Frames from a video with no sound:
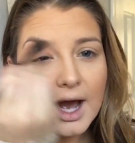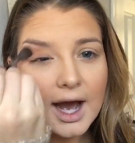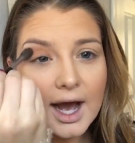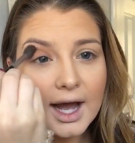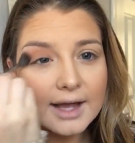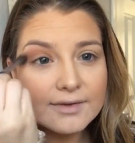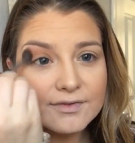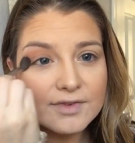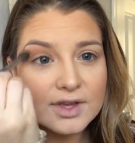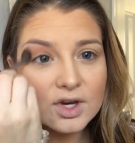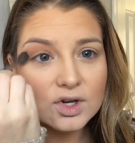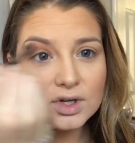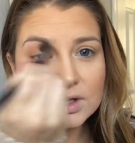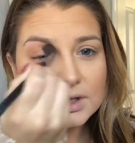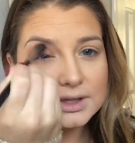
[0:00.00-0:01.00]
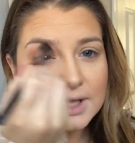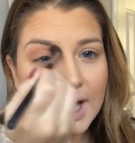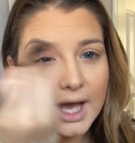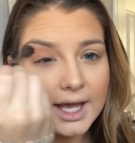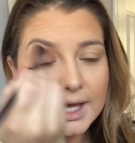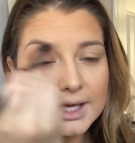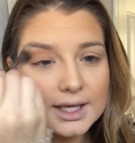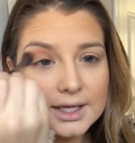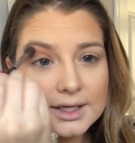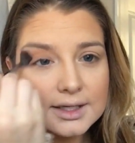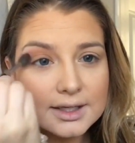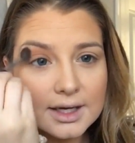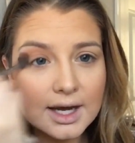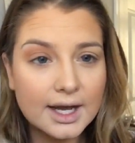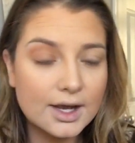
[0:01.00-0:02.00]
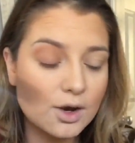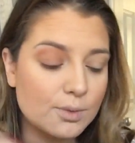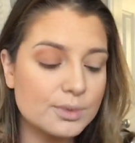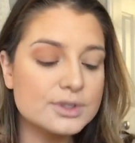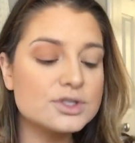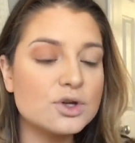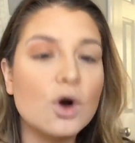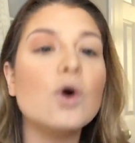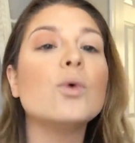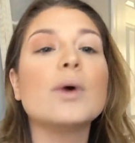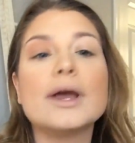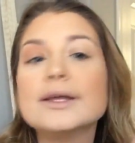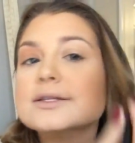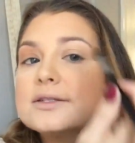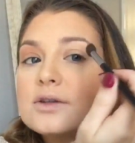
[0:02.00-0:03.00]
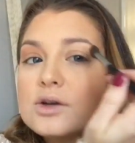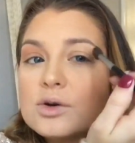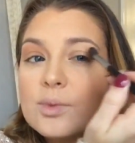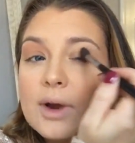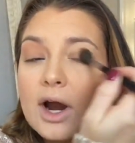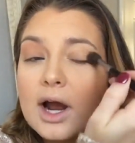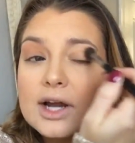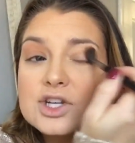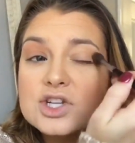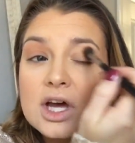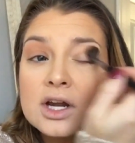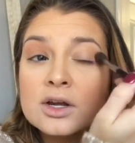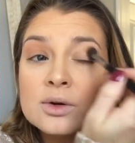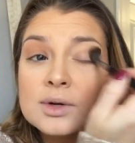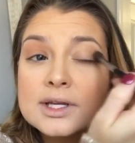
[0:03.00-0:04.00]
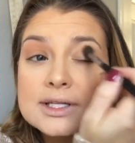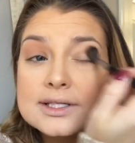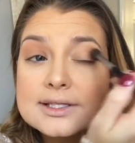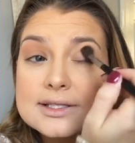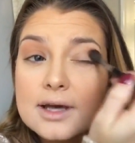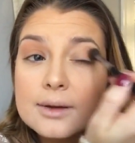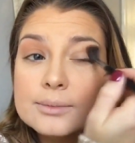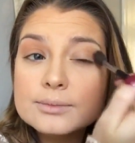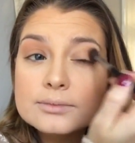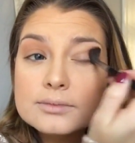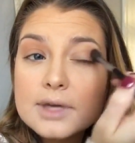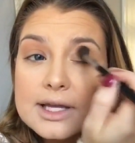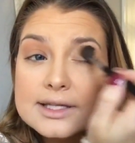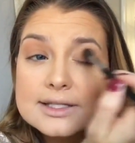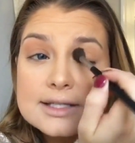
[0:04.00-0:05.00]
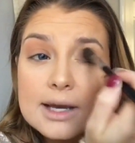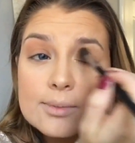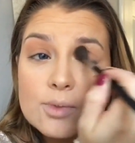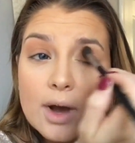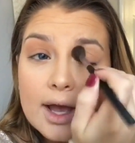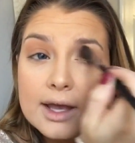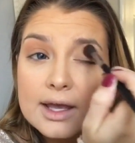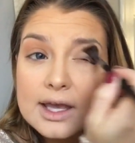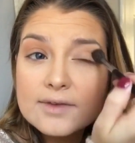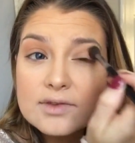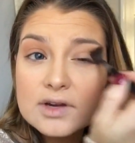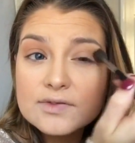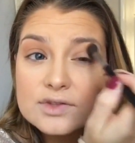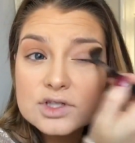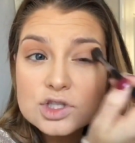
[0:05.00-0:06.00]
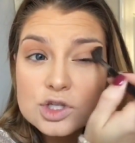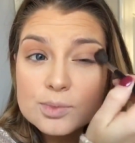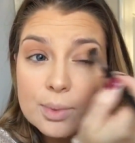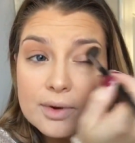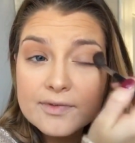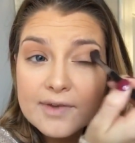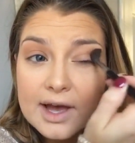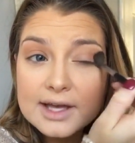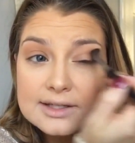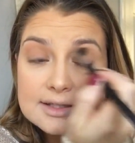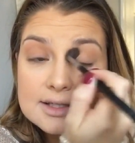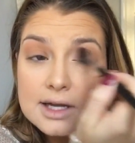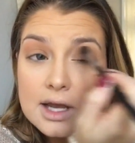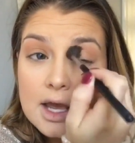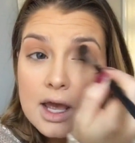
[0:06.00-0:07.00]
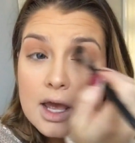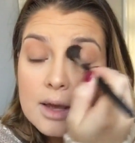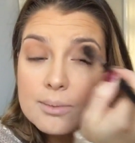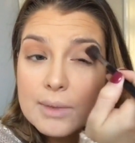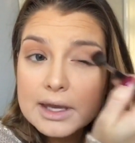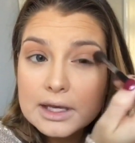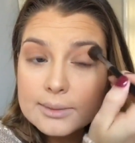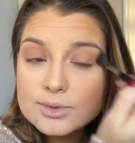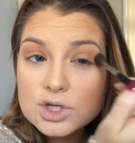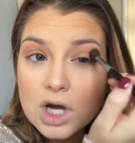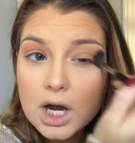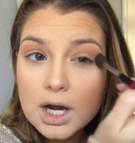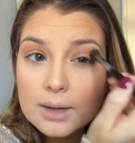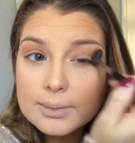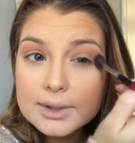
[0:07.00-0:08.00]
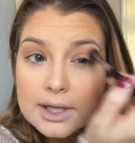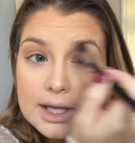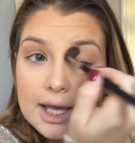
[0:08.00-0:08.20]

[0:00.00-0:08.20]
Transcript: I feel like I almost always wear eyeshadow in some way, even if it's super fast makeup job.